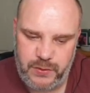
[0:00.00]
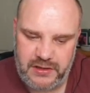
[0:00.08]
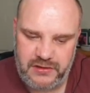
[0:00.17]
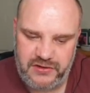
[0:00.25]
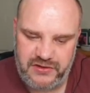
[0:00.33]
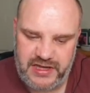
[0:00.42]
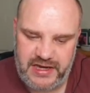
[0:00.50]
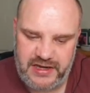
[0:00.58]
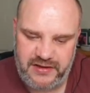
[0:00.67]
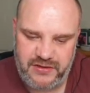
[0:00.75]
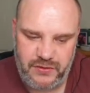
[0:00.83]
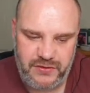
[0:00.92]
because again it's
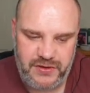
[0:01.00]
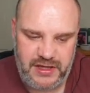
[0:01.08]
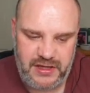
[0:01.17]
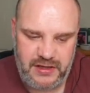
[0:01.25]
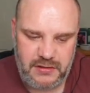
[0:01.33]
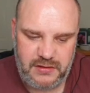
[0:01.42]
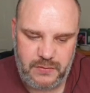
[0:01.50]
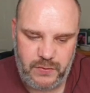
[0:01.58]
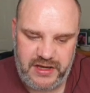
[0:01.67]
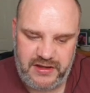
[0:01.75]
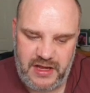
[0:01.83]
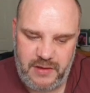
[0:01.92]
got the when a
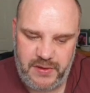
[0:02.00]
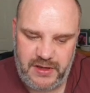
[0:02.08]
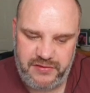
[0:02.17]
debuff